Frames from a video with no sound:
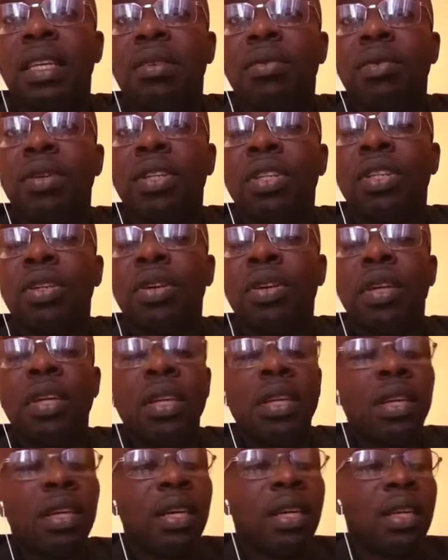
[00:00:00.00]
what you call
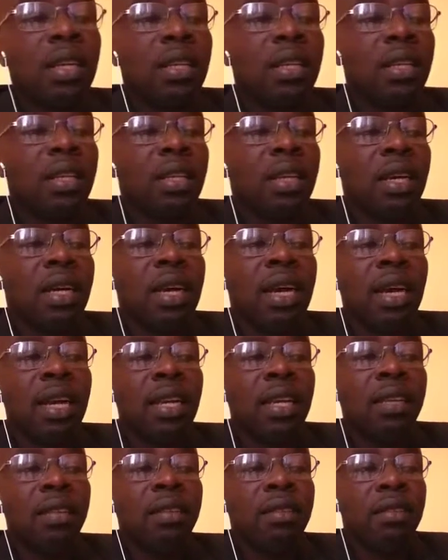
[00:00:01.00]
it, the
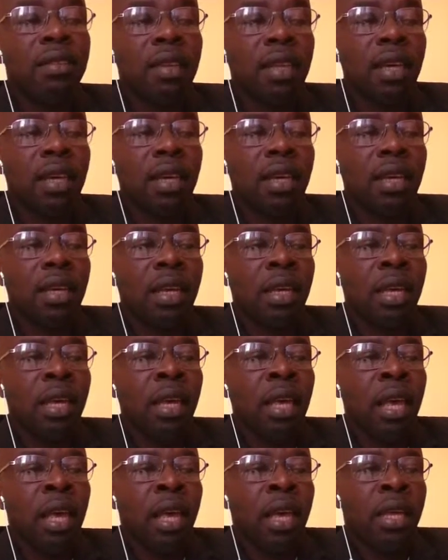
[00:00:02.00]
cunning snake,
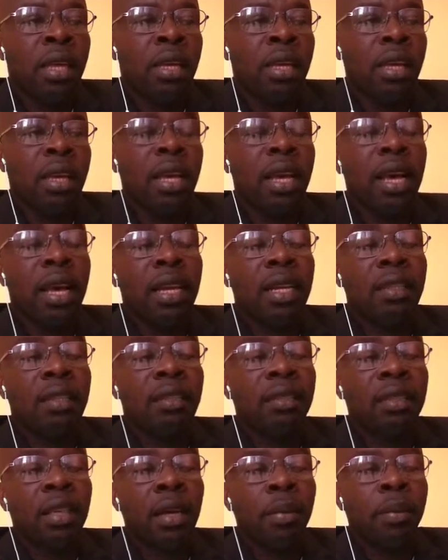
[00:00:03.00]
the cunning
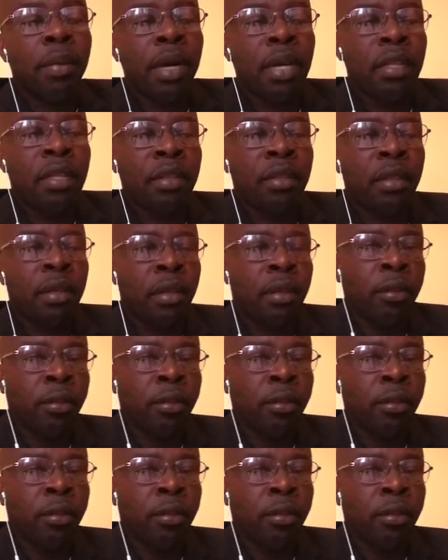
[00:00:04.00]
serpent.